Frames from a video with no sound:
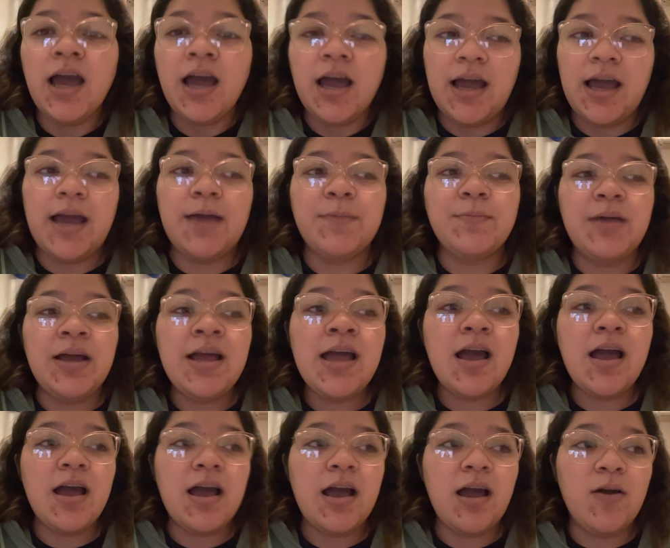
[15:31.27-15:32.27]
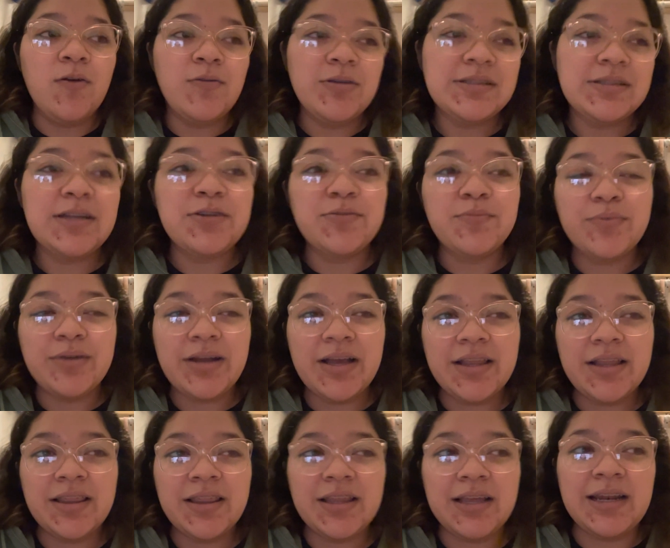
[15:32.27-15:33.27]
i'm always out of
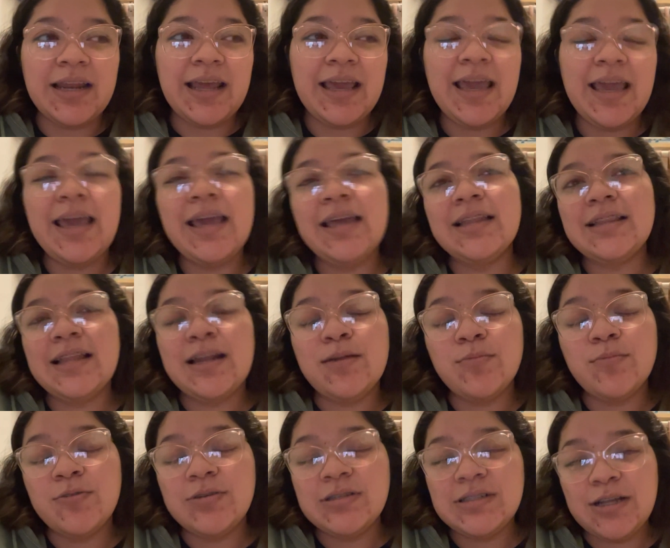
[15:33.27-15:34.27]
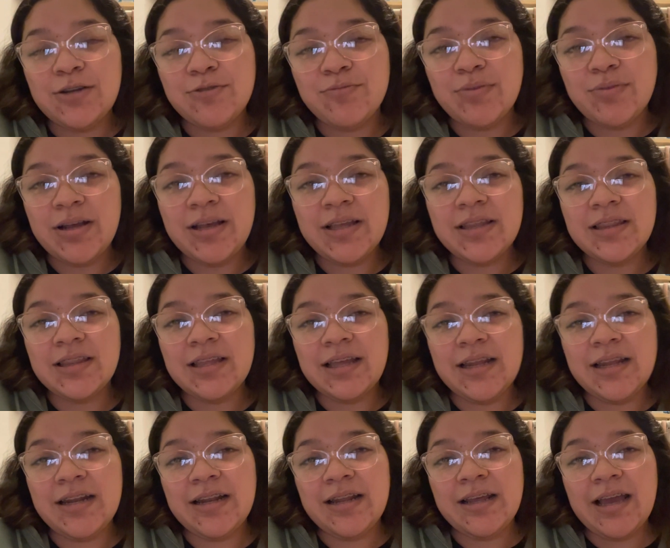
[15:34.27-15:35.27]
breath and i hate that i'm always out of breath
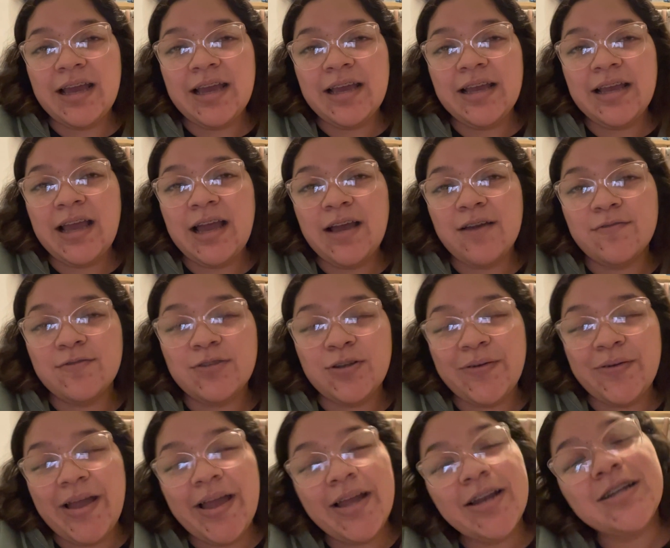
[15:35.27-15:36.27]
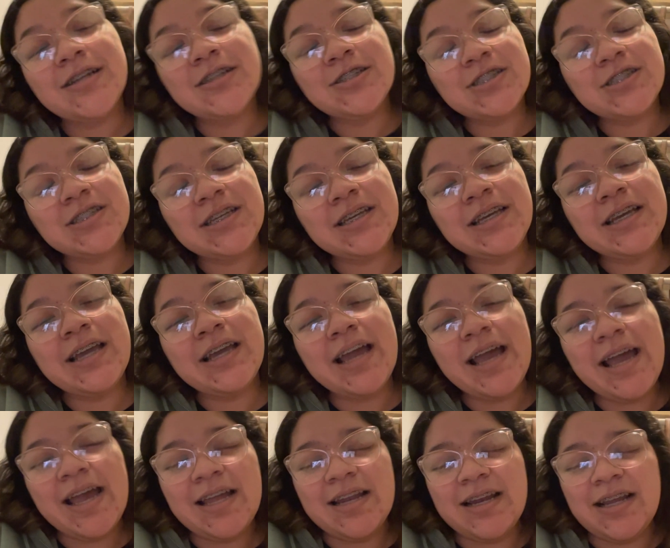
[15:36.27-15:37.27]
and that i have no energy
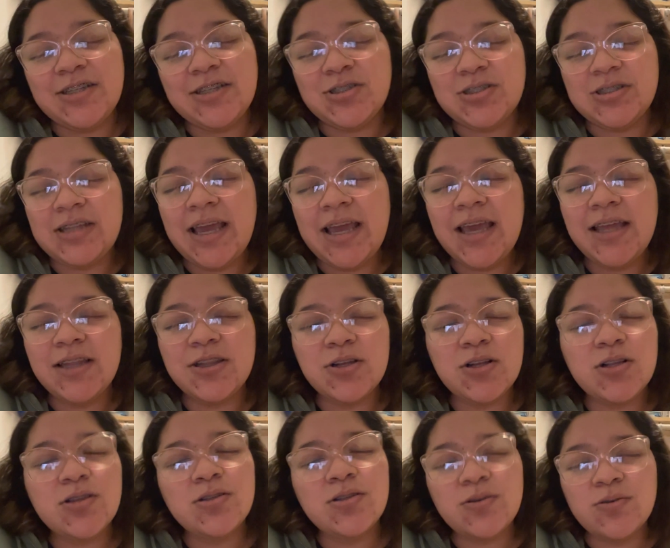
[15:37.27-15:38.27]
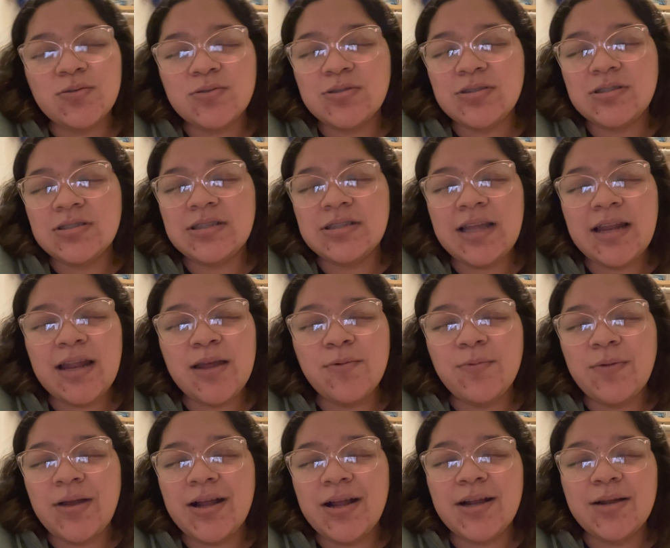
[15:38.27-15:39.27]
and i just hate the clothes that i
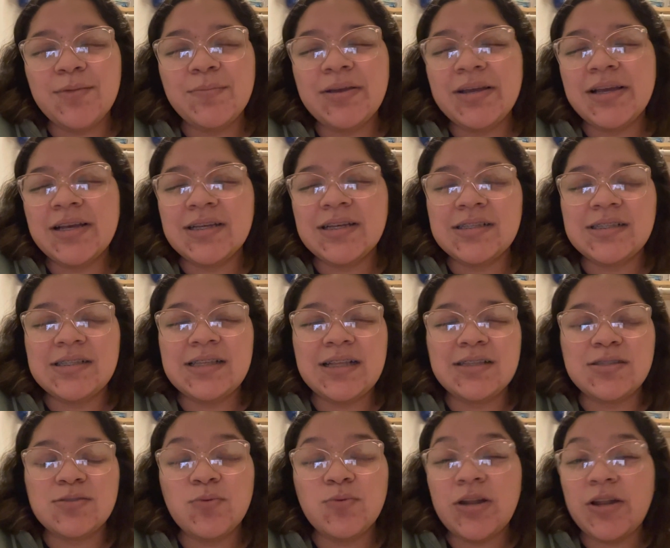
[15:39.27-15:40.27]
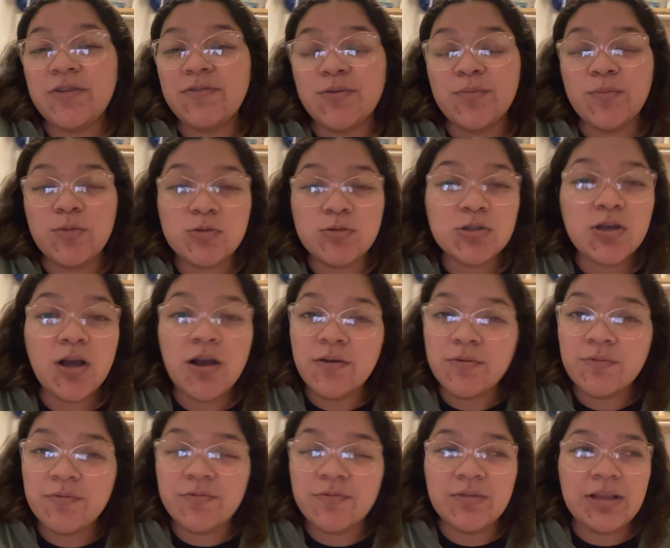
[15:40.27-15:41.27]
wear because that's what i feel most
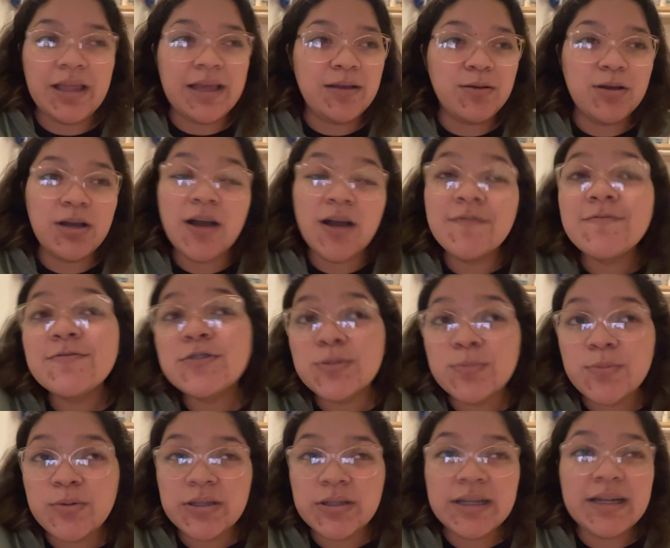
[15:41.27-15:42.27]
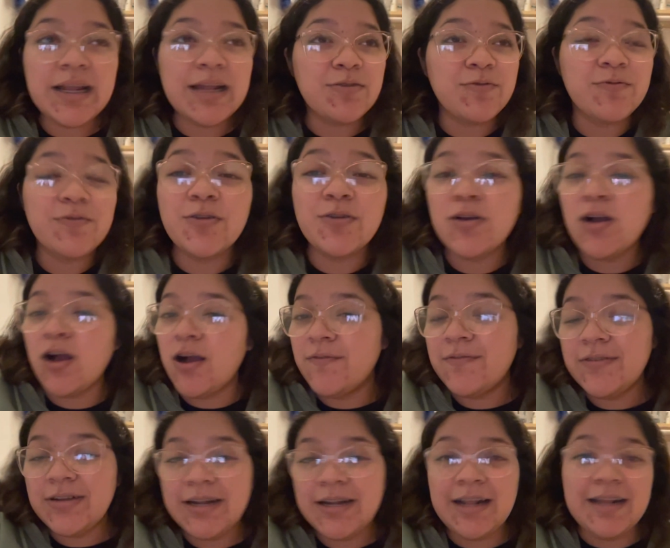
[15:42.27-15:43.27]
com- like comfortable in i don't feel
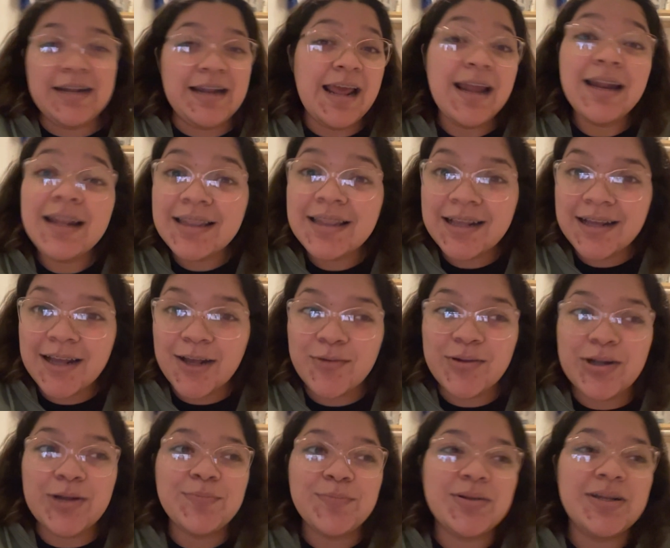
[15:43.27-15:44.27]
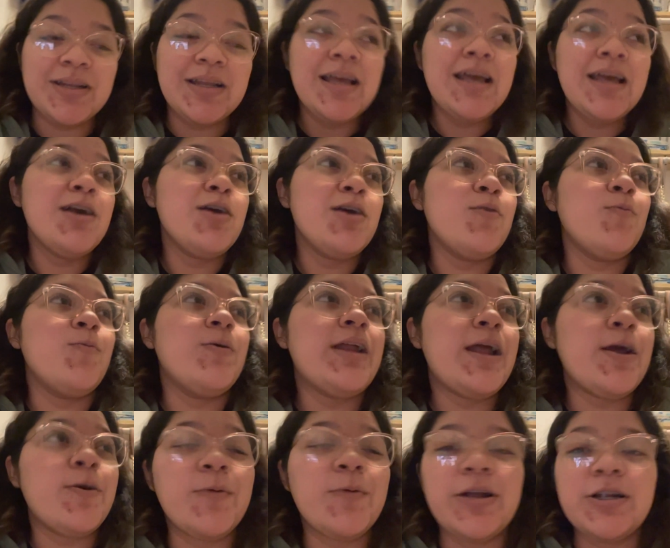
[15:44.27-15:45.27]
confident in anything i wear but what
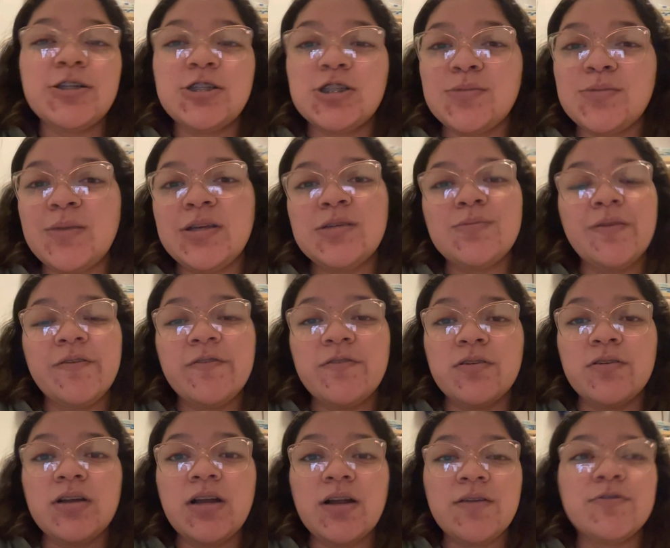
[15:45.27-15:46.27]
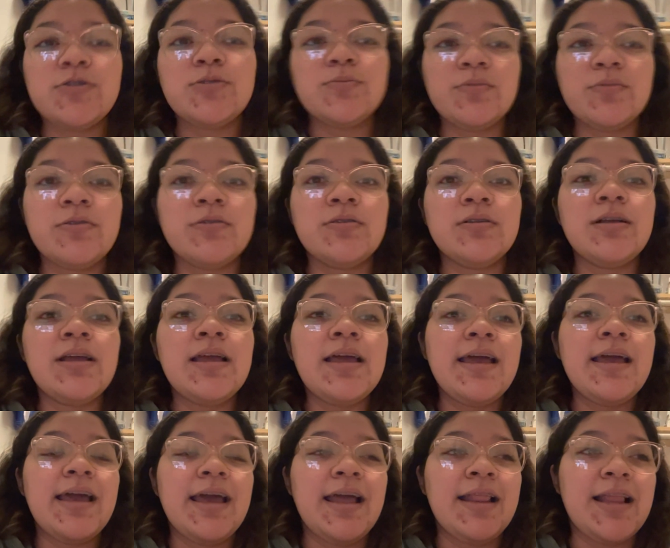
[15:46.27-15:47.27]
i wear just makes me feel comfortable
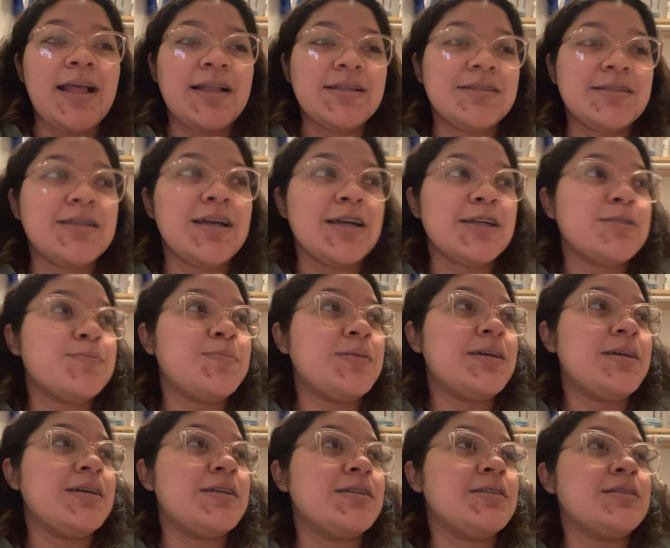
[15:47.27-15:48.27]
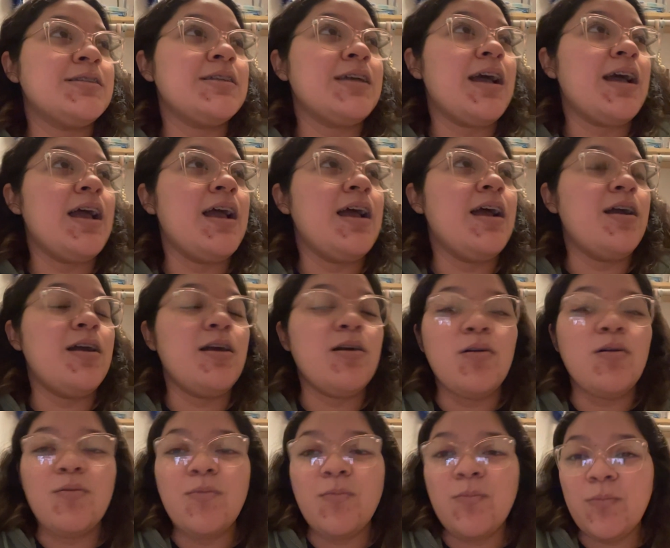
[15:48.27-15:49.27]
and that sucks because
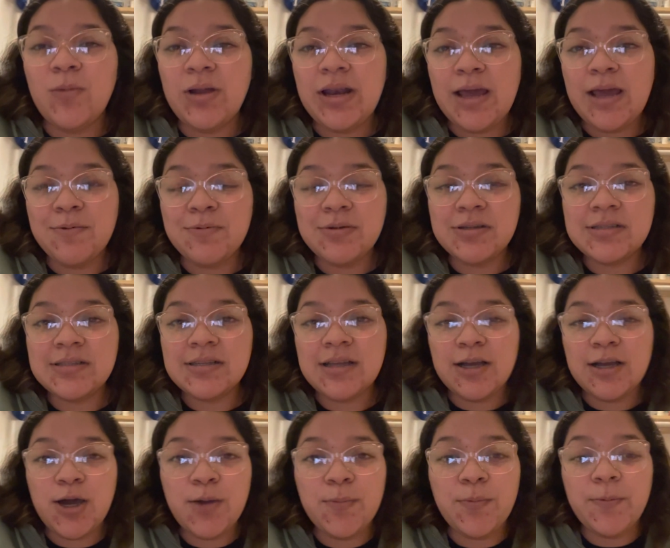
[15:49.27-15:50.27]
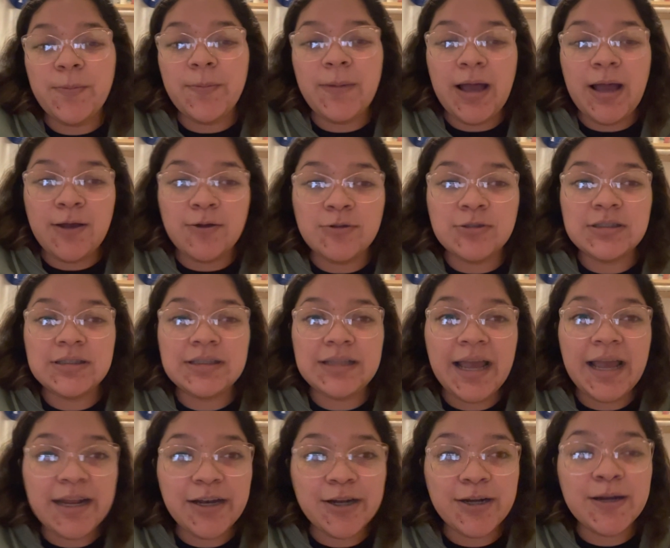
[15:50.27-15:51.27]
when i was a couple pounds
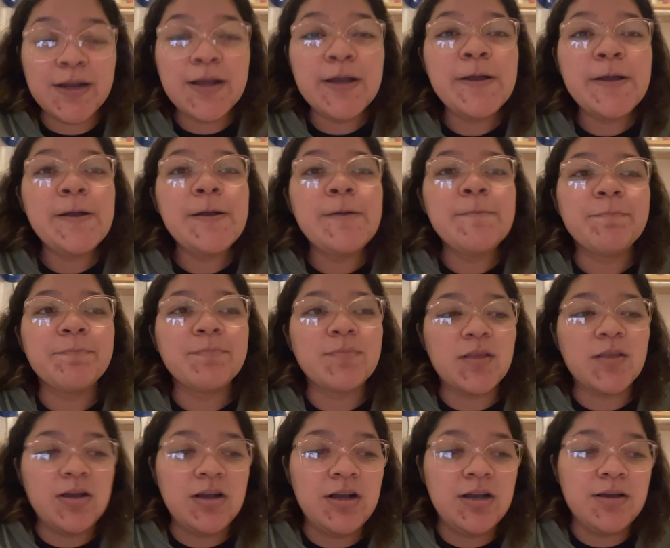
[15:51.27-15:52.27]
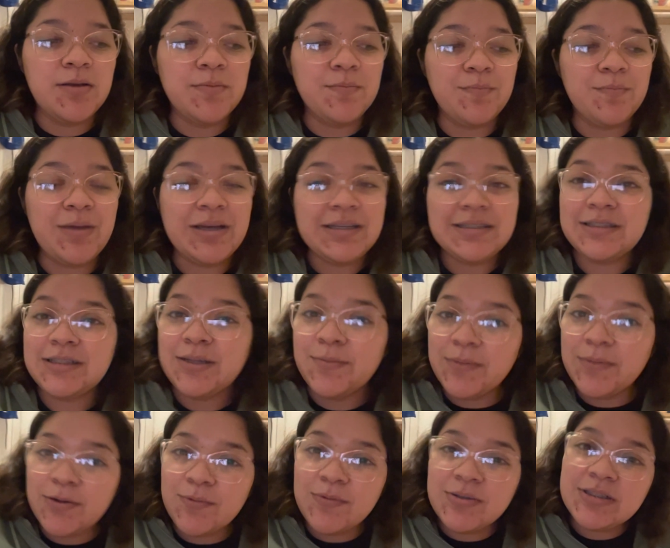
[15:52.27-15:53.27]
lighter um, my
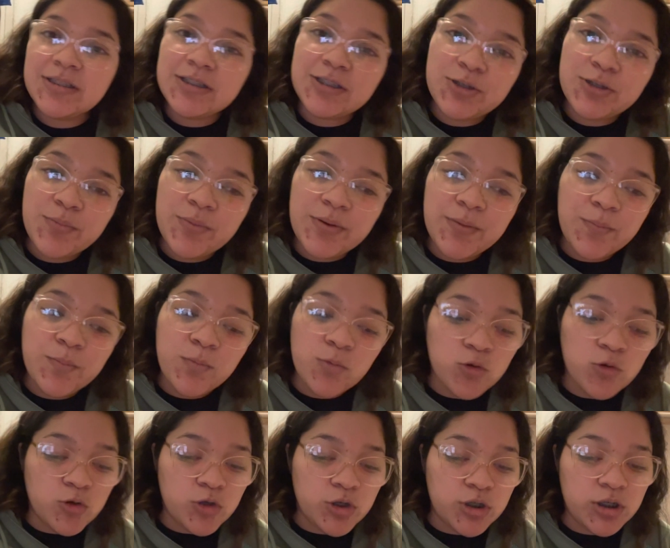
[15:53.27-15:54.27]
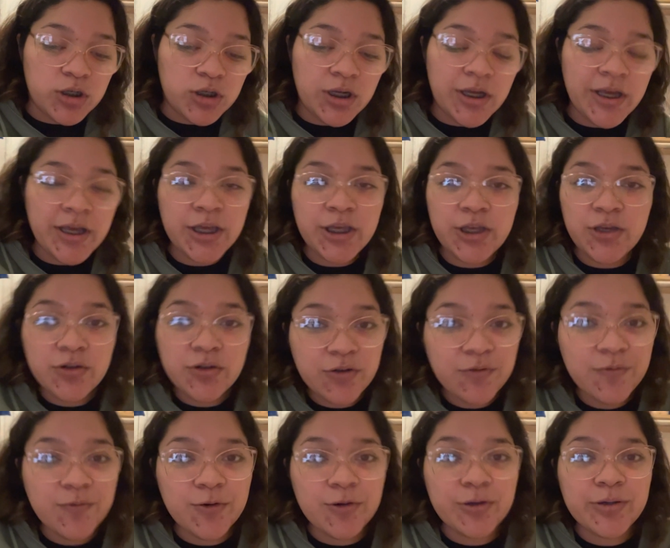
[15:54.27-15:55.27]
stomach was a little bit more
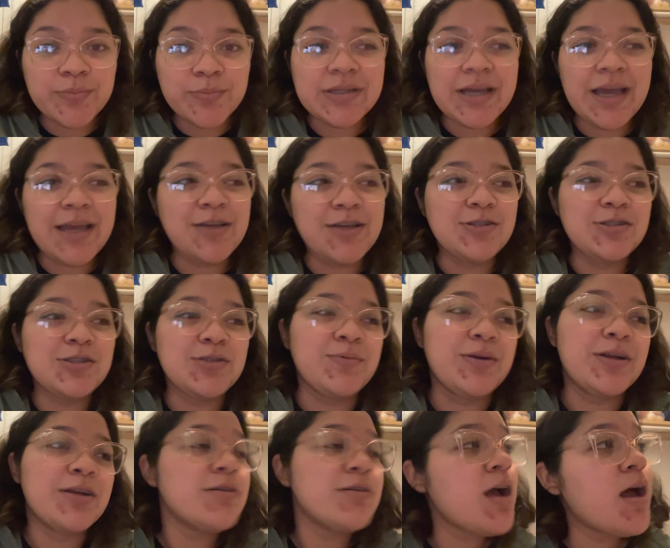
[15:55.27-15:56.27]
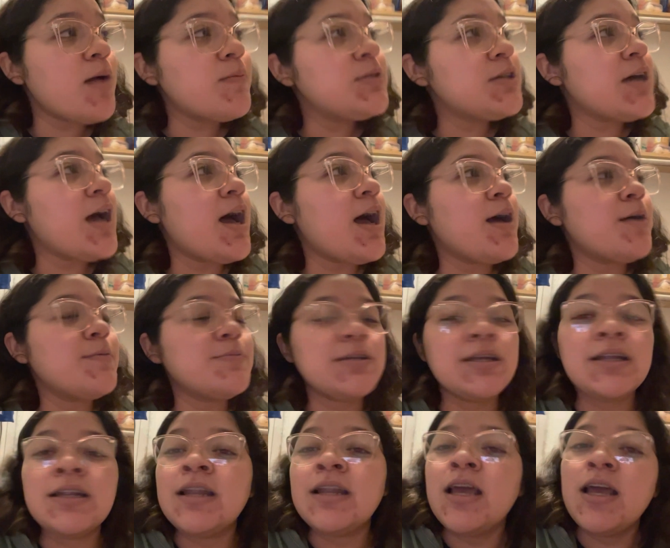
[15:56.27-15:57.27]
uniformed. I used to wear crop tops
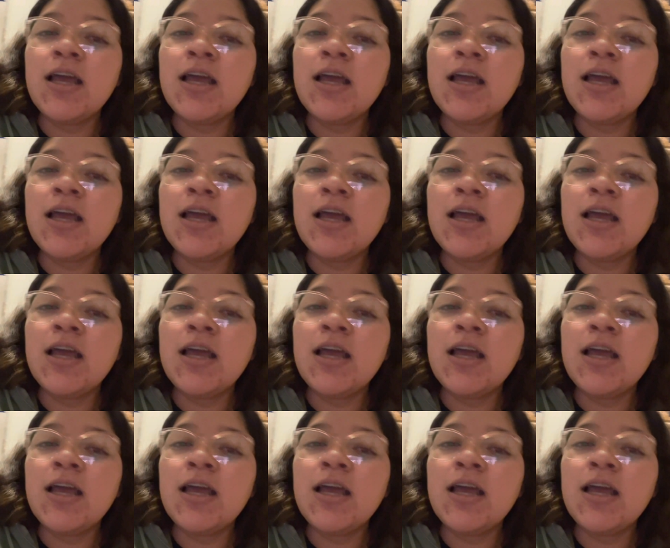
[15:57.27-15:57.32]
and,